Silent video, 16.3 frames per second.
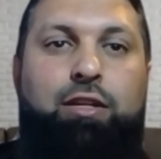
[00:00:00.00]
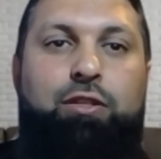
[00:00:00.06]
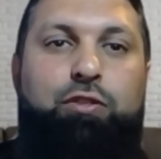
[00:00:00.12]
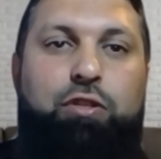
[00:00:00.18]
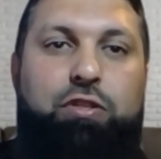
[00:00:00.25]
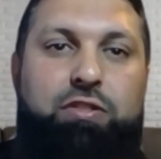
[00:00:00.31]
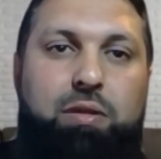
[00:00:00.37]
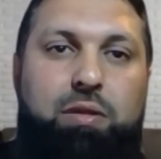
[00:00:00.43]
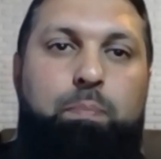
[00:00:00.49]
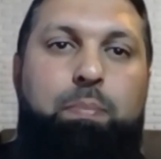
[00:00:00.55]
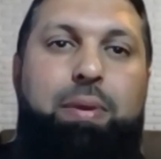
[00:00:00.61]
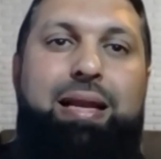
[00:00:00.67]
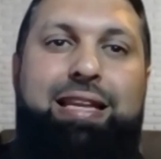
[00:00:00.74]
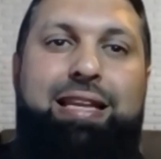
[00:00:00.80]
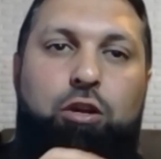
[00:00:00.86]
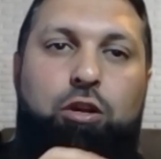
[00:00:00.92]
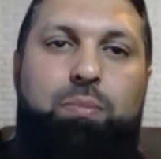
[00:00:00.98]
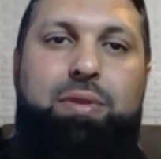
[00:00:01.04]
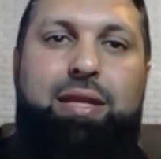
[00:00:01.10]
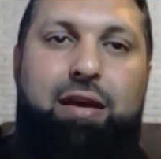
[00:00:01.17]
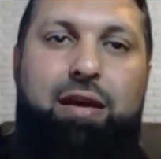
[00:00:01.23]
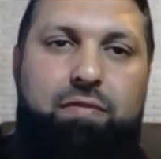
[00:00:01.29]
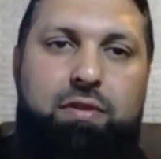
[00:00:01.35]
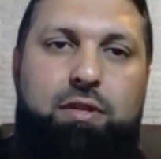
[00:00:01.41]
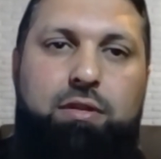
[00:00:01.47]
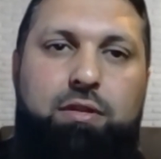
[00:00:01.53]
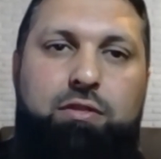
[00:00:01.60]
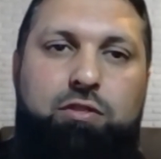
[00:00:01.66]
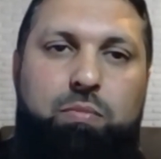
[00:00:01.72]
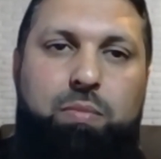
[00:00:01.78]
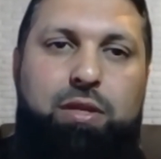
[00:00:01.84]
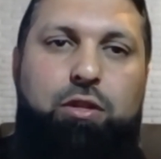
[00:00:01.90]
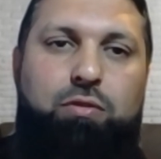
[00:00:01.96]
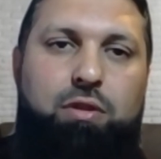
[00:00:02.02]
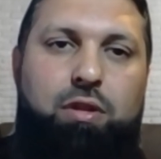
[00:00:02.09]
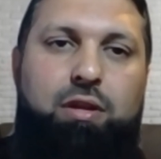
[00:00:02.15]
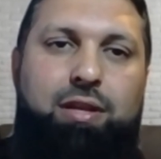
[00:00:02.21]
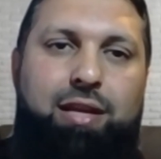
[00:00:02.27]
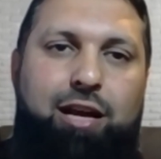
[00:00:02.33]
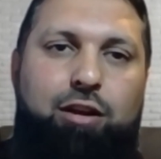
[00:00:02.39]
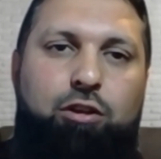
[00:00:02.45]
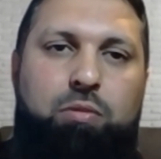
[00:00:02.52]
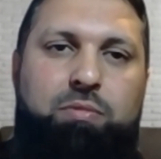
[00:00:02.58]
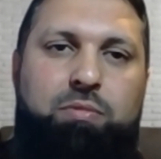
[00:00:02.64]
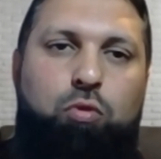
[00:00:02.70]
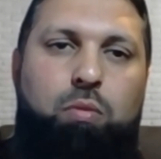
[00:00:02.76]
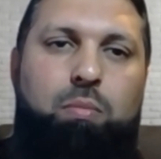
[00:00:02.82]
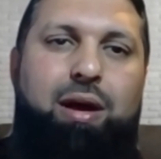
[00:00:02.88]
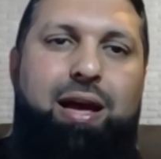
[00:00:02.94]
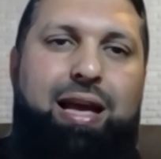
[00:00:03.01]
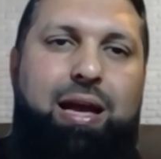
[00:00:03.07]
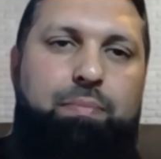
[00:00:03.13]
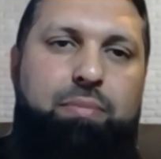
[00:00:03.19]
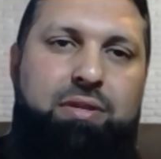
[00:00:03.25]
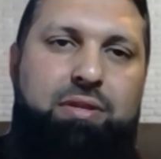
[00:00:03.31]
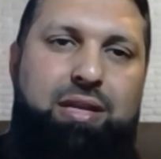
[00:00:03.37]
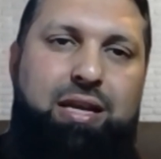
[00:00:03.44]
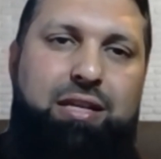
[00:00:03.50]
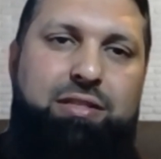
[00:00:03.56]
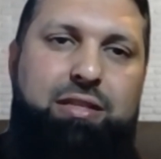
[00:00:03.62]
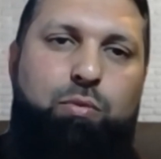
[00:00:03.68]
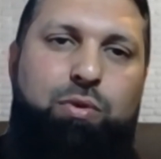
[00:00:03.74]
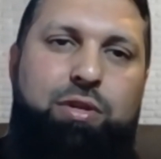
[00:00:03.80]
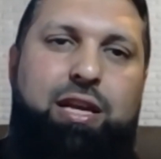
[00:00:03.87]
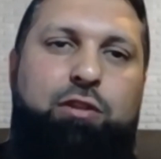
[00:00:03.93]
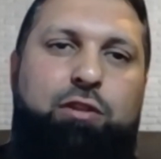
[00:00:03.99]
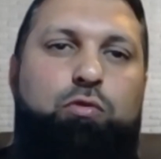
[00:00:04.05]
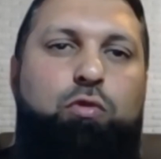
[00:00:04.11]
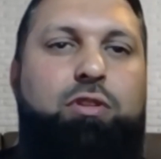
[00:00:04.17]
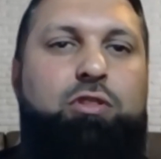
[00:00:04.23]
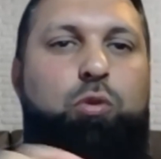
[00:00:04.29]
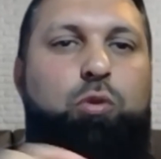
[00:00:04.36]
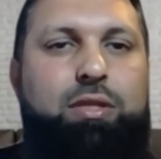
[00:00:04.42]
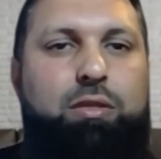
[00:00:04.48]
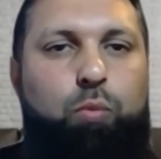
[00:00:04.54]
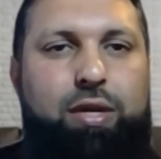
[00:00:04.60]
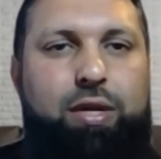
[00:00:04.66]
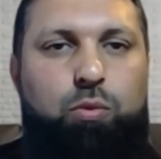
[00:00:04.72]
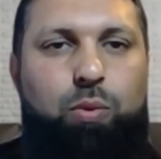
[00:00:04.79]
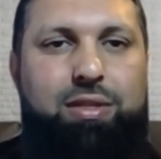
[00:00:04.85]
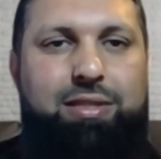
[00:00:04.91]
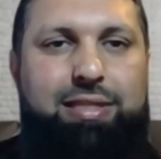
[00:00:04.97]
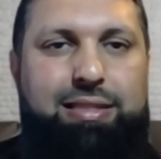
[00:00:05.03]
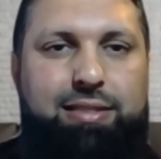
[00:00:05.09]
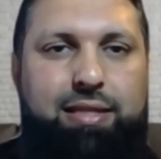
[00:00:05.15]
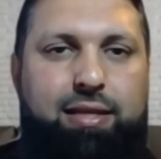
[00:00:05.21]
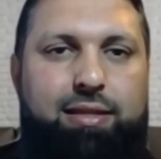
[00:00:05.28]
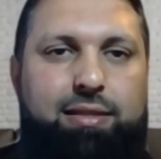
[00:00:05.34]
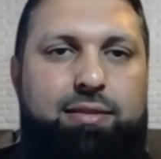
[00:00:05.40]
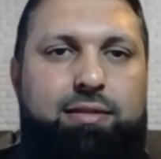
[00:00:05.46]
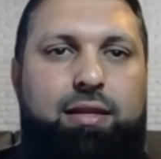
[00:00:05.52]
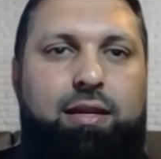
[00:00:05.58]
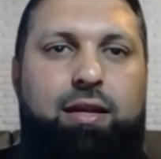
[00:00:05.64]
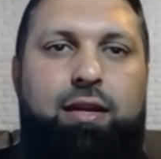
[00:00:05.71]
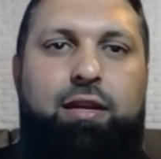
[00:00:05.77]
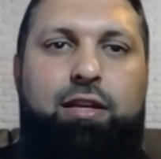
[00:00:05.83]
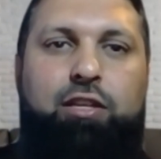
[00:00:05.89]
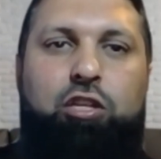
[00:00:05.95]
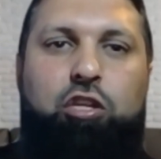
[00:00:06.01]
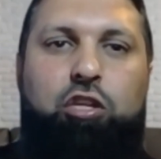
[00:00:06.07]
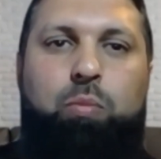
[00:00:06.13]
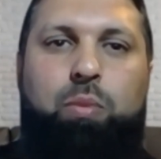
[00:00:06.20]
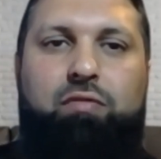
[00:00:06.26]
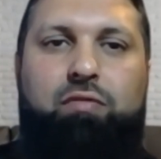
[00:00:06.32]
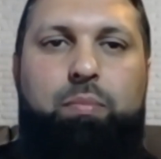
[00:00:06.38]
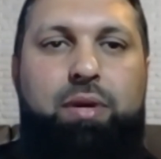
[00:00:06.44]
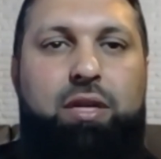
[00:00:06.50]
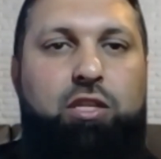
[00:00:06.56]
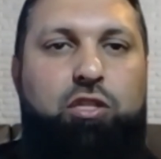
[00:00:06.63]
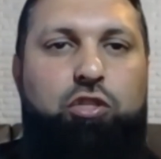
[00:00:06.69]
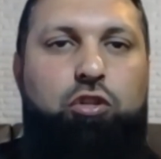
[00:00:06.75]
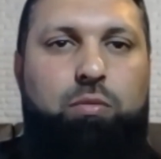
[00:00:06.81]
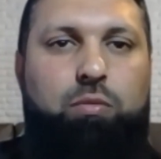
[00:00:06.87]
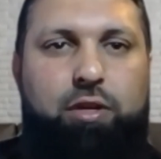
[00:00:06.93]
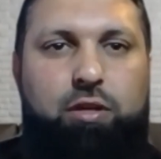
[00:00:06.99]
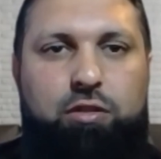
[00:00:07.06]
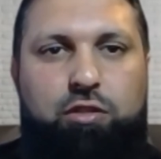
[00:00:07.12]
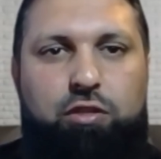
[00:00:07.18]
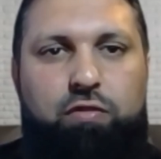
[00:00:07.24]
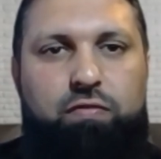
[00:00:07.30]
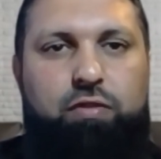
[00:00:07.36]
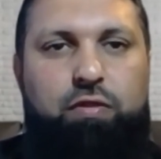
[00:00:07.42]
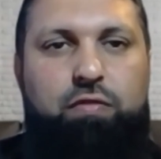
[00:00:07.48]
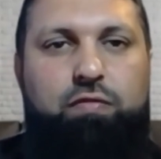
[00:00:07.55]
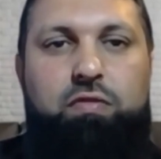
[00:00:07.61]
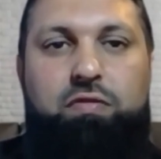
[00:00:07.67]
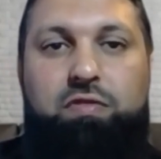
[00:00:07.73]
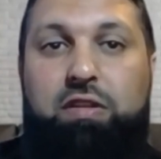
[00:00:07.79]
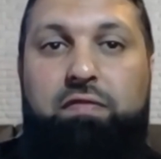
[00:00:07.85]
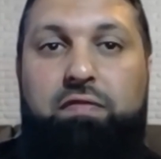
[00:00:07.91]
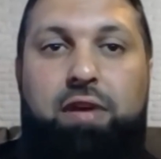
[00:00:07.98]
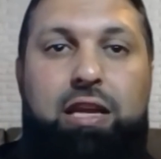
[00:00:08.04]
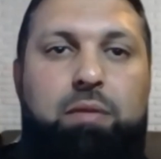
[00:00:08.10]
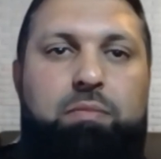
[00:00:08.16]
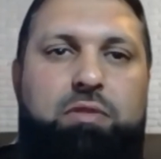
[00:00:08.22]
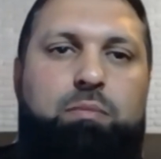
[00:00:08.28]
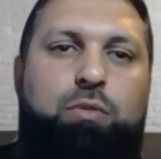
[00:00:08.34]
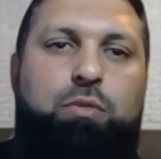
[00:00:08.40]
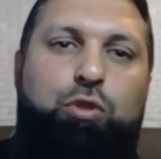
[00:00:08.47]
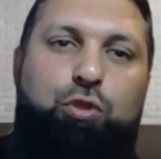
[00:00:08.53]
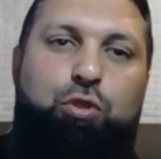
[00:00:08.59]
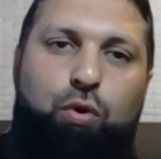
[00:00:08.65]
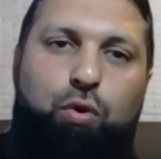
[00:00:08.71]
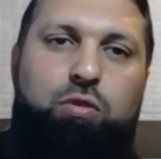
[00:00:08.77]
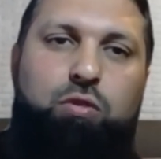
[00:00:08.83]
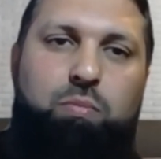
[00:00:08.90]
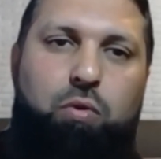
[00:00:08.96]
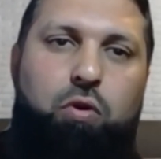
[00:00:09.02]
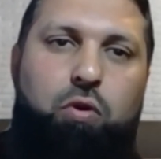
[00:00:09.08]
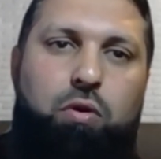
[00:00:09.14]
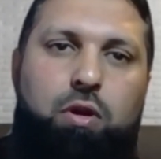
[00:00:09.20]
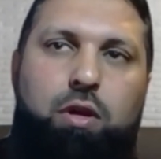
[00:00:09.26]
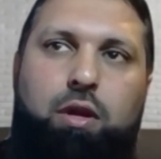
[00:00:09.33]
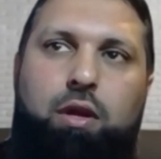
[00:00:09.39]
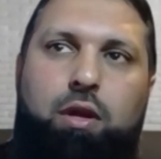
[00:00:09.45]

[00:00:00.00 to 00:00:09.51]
So you're still building up the evidence to meet those learning outcomes. What might happen is actually when you get to around week 26, you might have a bigger chunk because you've just developed and matured more.